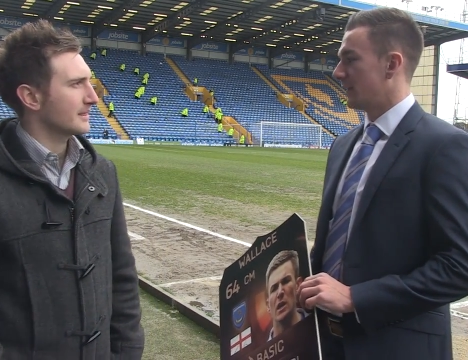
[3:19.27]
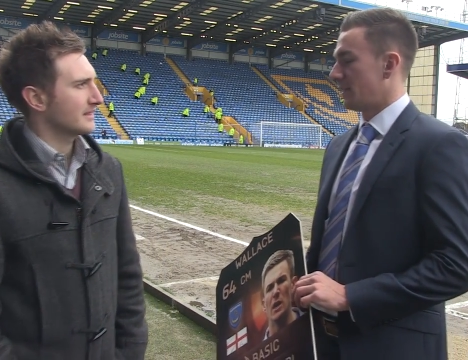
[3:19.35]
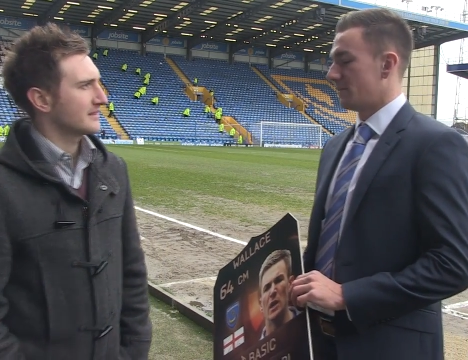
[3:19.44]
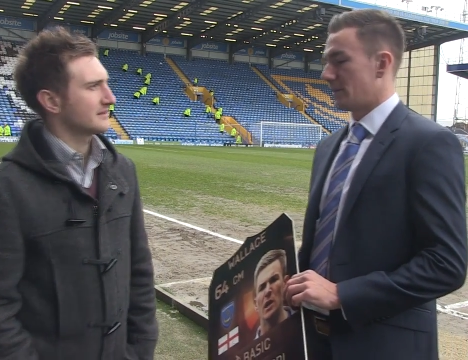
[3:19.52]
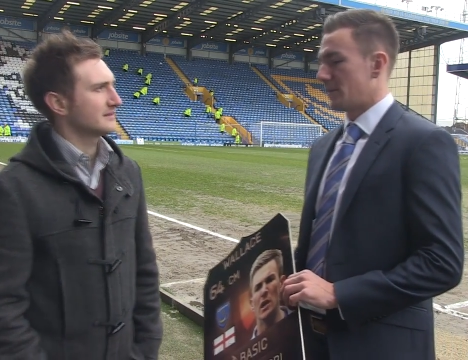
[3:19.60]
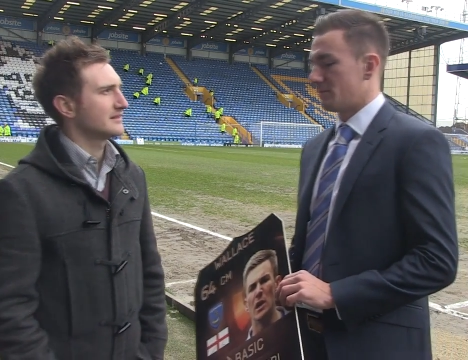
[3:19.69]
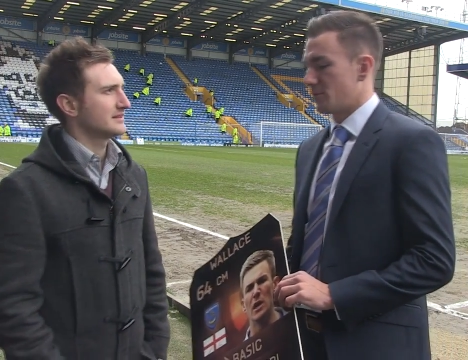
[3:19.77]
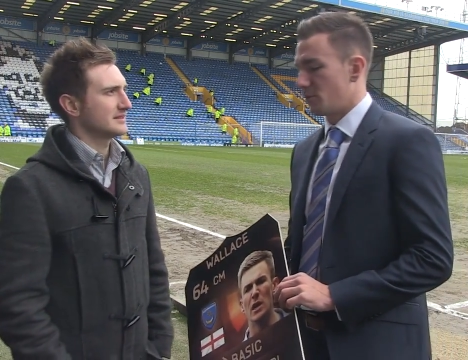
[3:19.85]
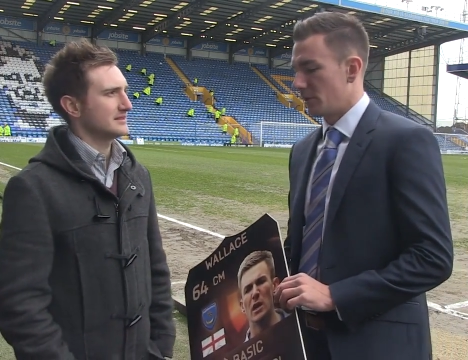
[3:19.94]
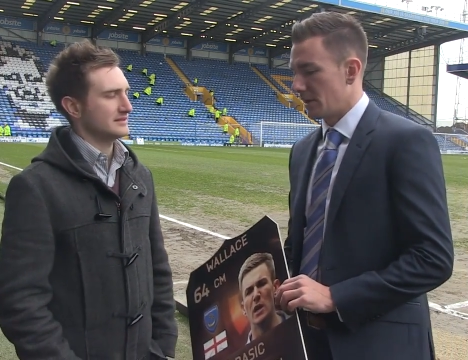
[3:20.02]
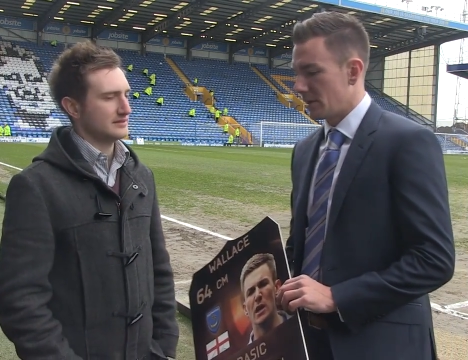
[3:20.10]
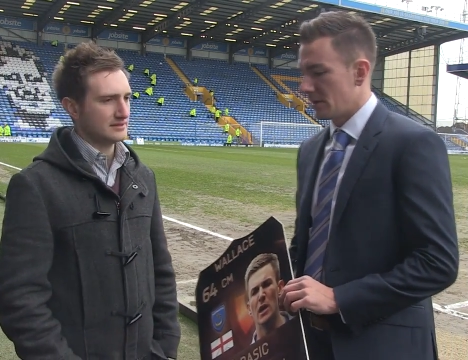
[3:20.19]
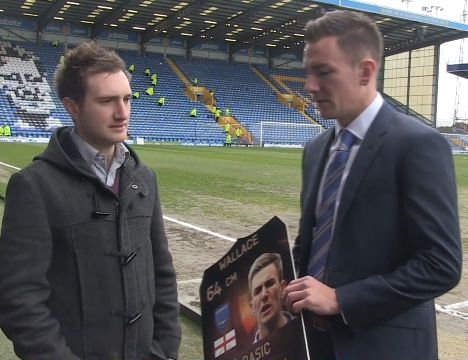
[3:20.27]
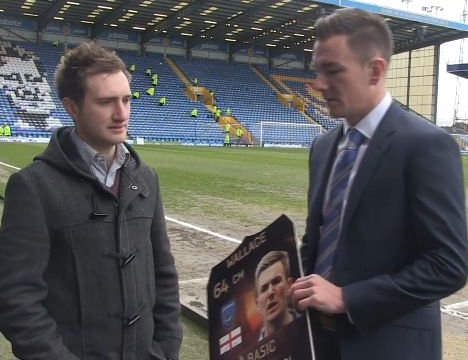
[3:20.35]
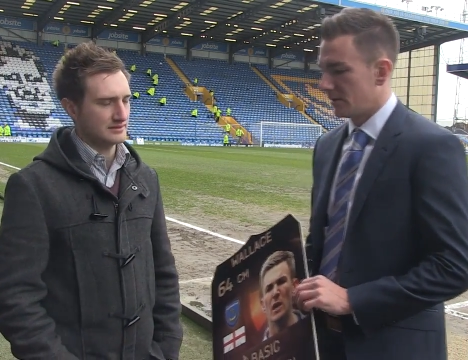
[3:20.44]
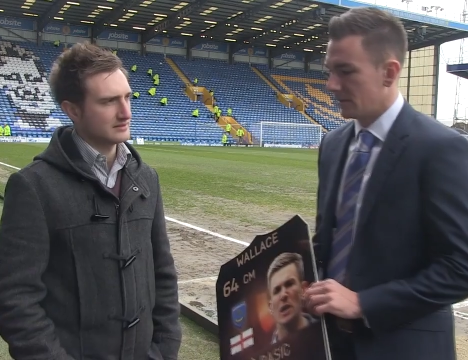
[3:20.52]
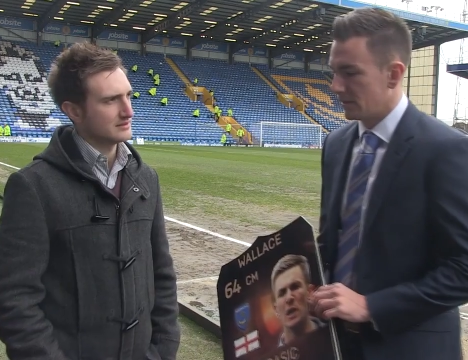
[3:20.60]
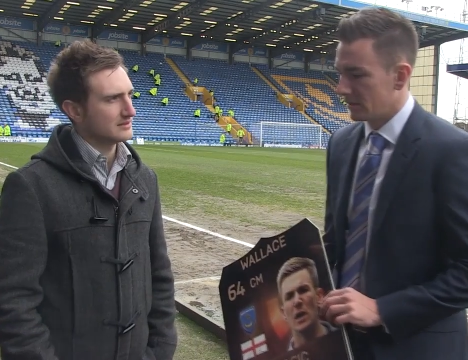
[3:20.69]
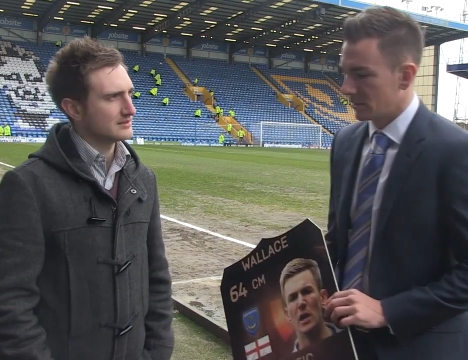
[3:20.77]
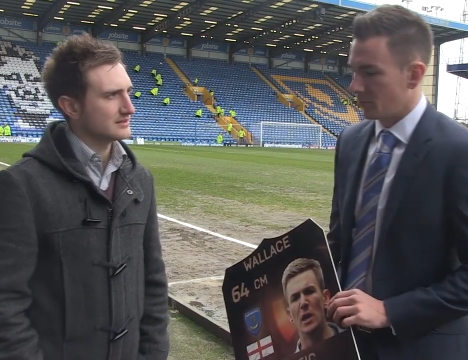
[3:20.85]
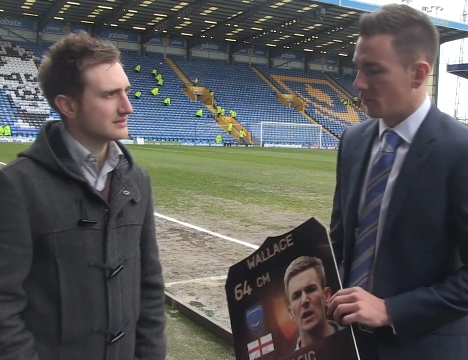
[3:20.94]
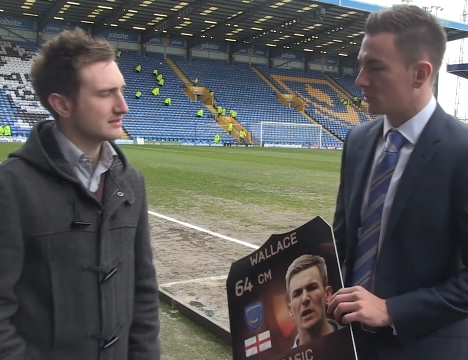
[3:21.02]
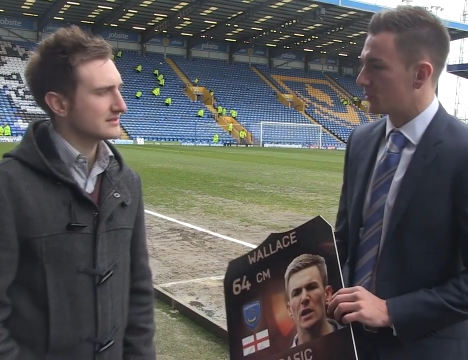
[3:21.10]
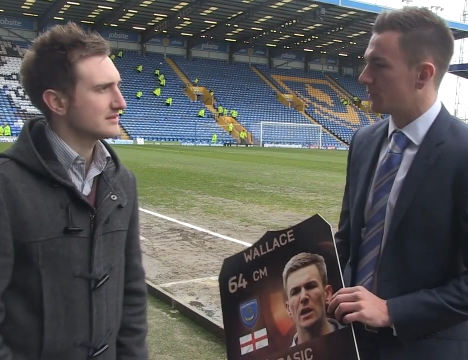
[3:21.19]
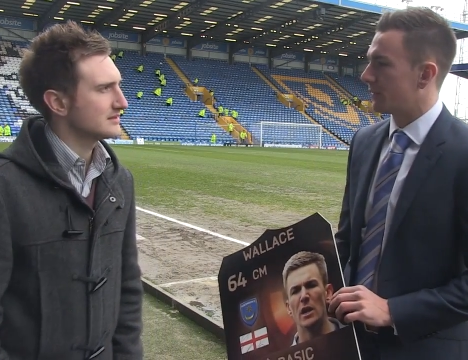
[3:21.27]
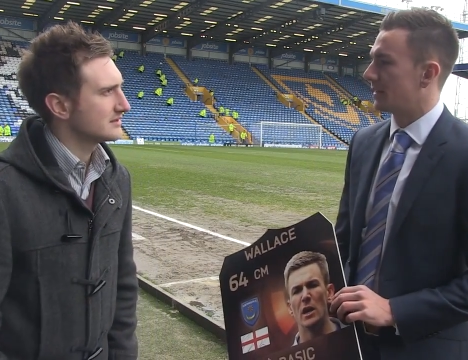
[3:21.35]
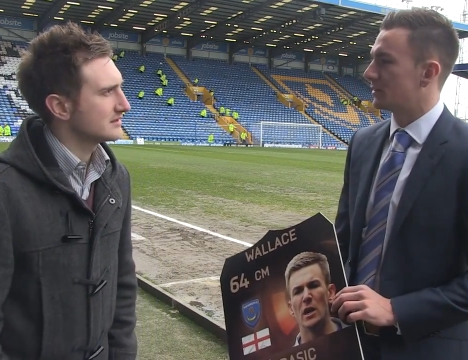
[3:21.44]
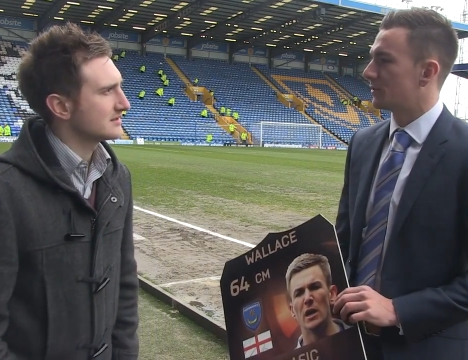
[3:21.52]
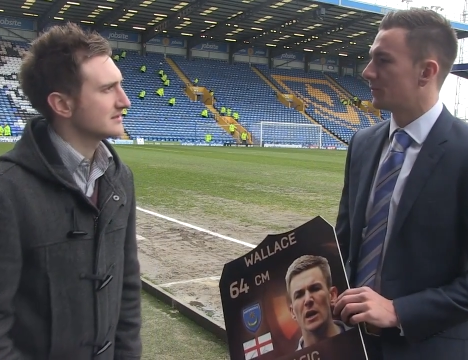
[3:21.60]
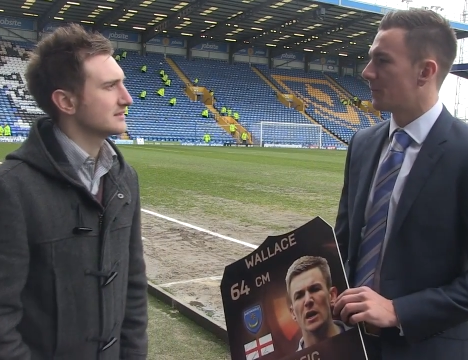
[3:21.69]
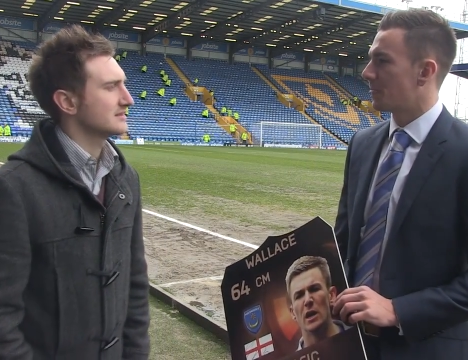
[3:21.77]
Speaker 1: And I've had a few of the, uh, the Portsmouth fans